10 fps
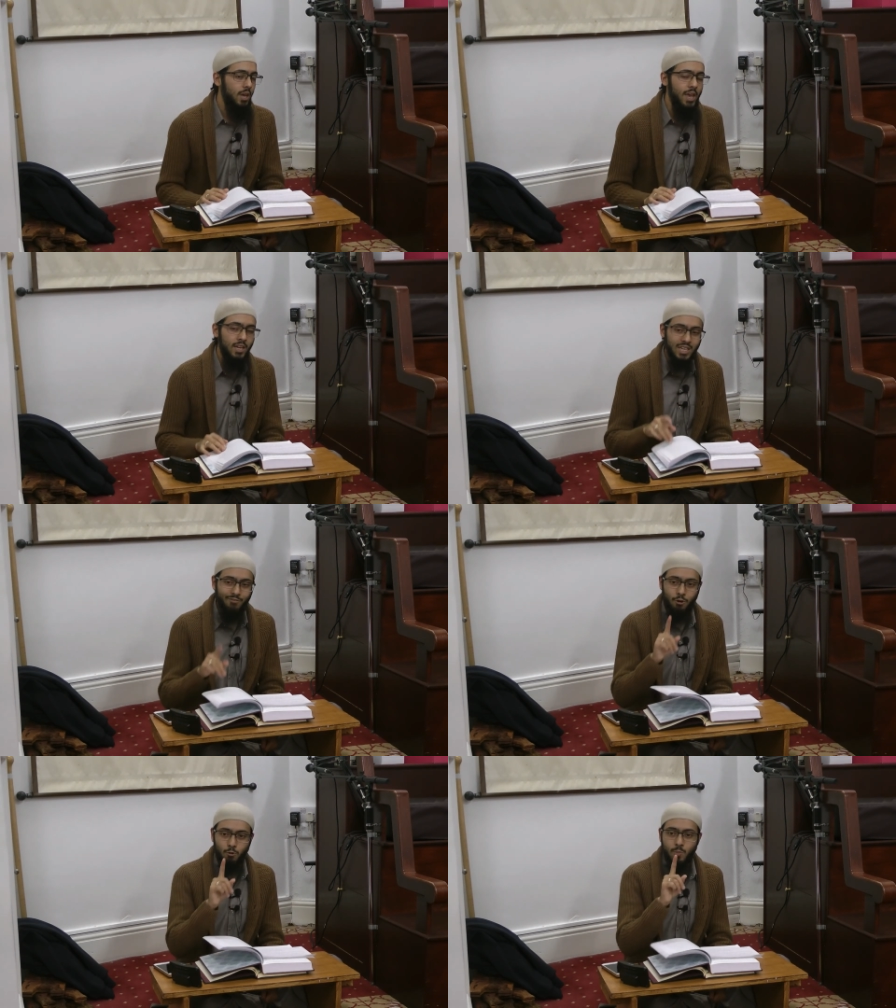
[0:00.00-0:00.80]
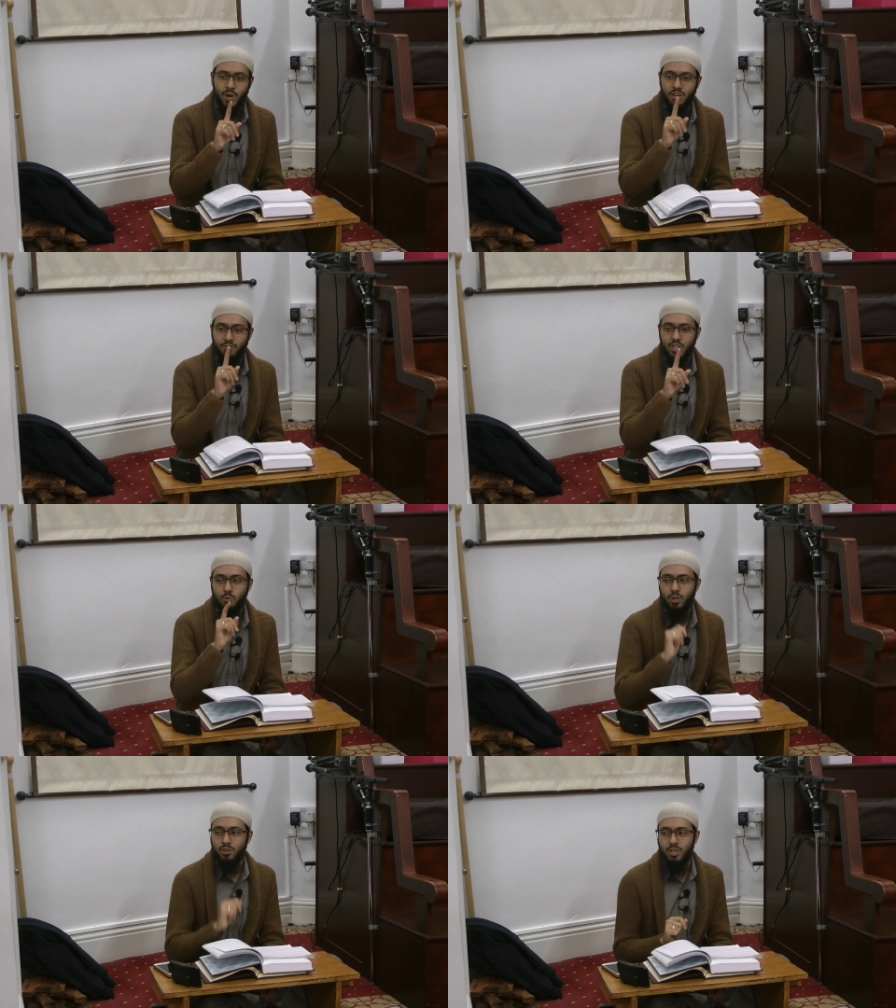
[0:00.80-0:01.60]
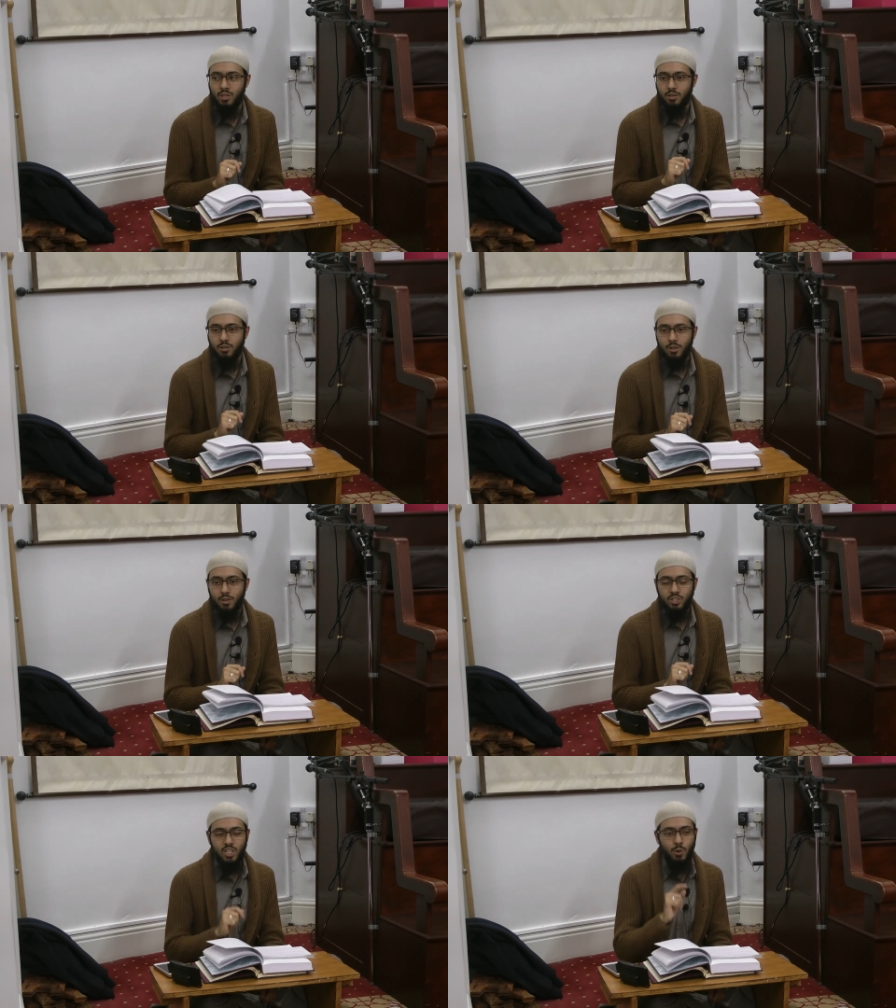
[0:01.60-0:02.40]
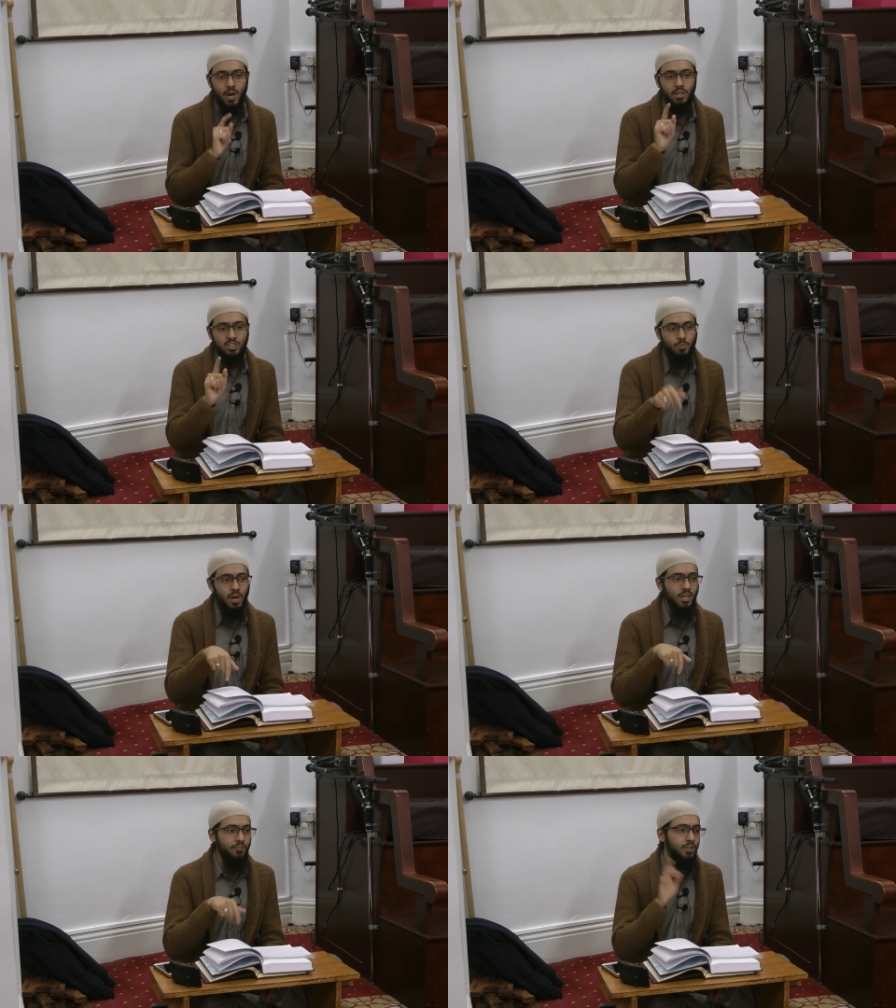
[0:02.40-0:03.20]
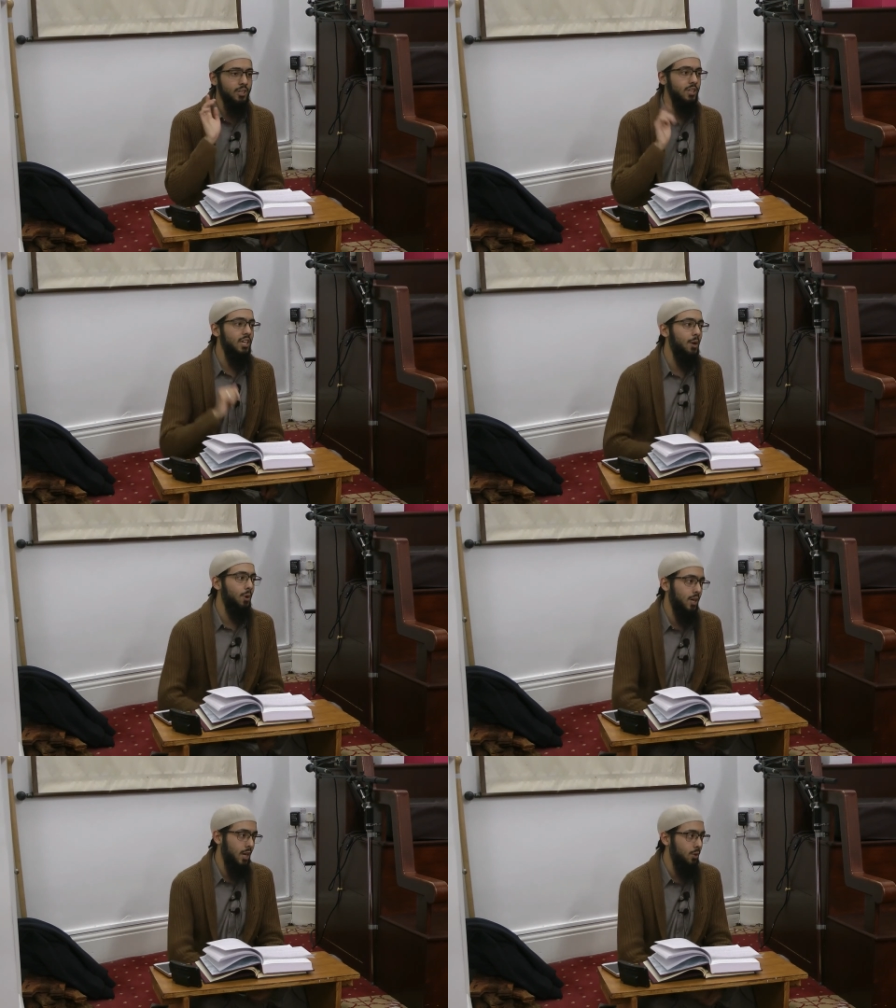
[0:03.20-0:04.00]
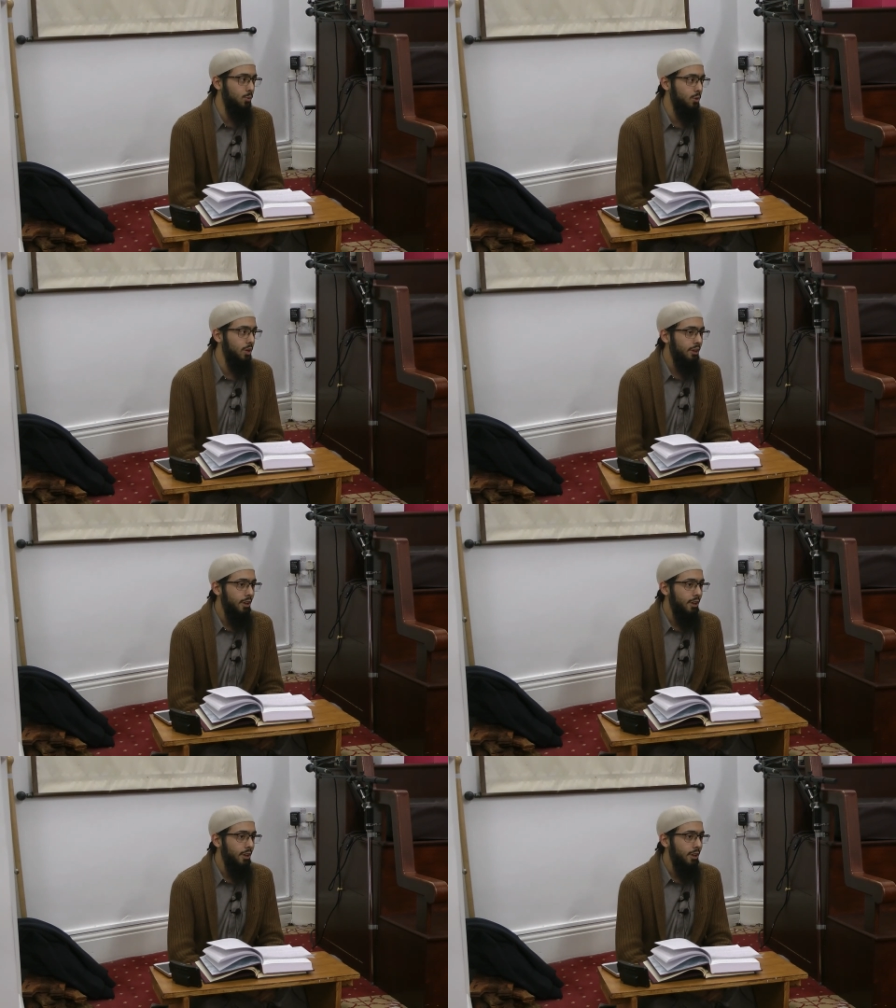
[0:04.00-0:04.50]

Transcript: Except for we benefited one thing, Siwa and jama'na fi qila wa qalu.